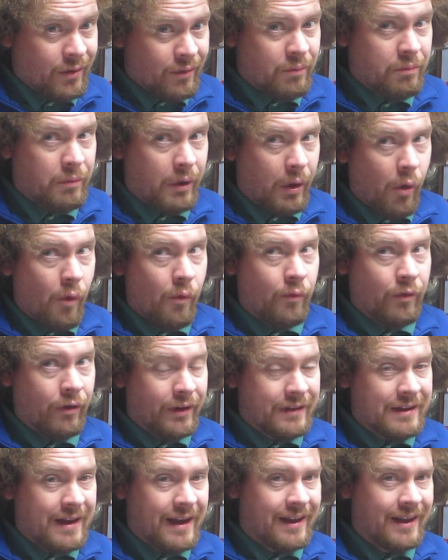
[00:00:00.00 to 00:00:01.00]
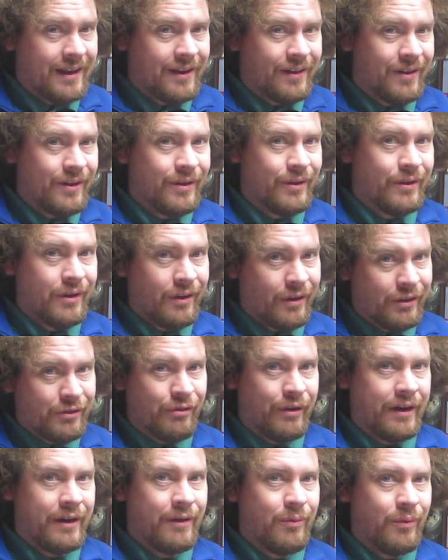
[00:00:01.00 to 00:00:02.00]
over a decade ago, her
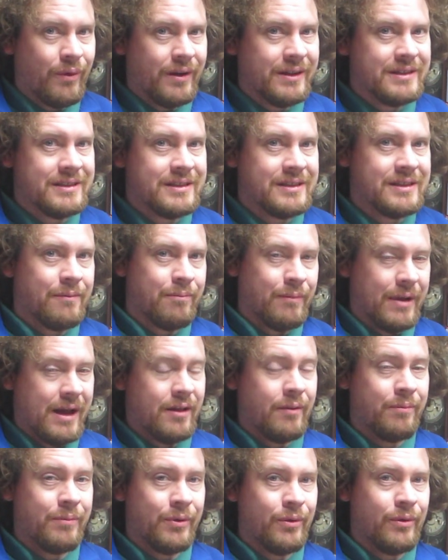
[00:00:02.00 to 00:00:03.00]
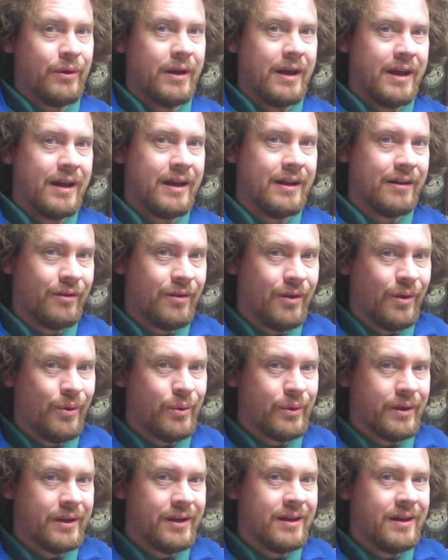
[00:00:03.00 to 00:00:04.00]
drink was the Malibu and
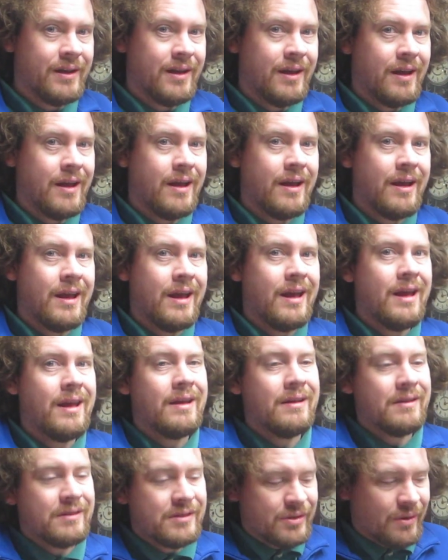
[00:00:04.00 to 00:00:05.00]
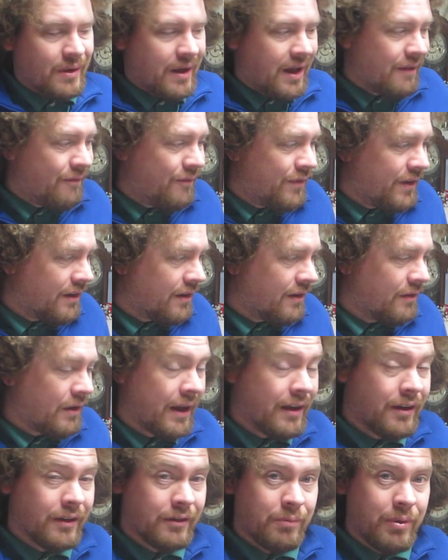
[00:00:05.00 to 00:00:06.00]
Coke. So I figured I
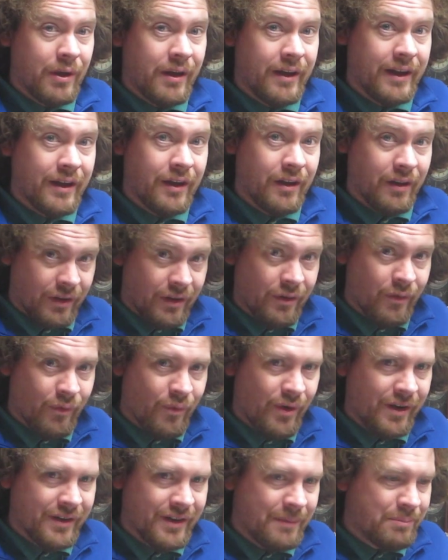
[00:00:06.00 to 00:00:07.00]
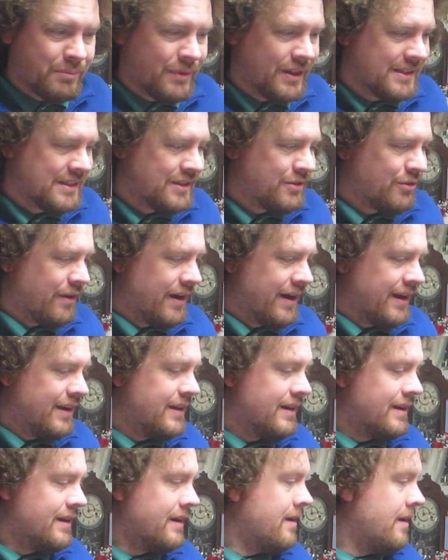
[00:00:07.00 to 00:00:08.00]
could probably one-up this
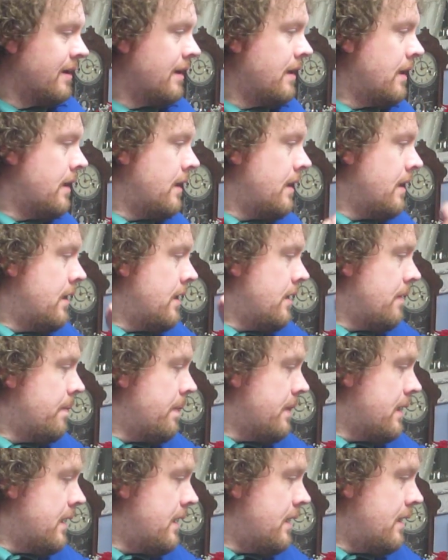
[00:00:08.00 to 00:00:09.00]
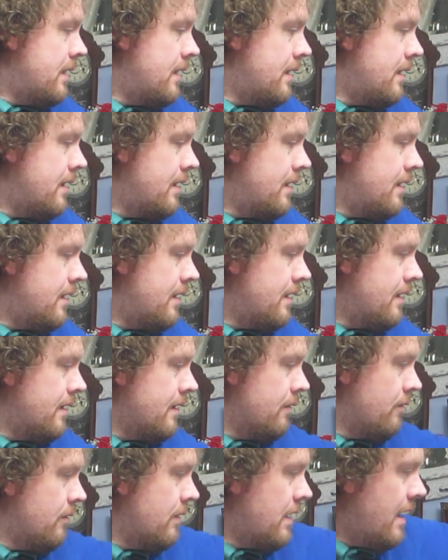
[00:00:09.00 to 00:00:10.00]
drink.
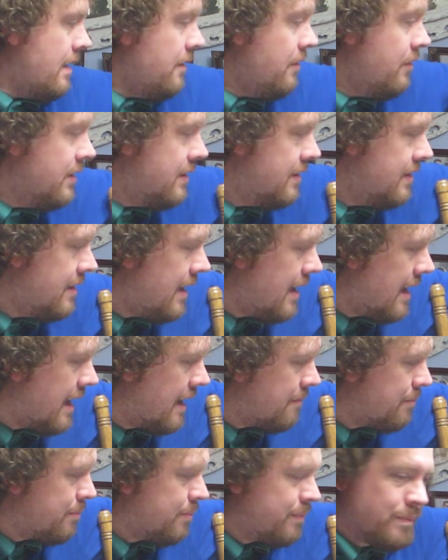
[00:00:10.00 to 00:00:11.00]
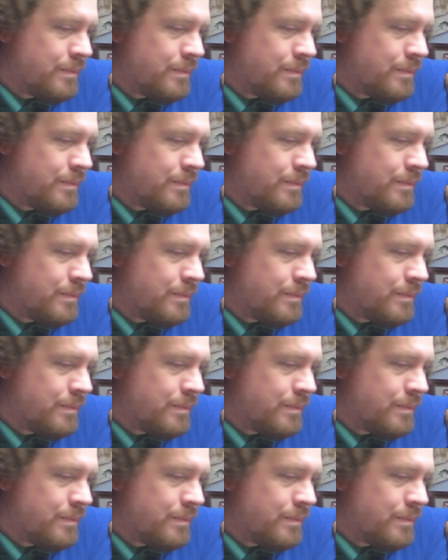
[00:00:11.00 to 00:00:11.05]
And not only that,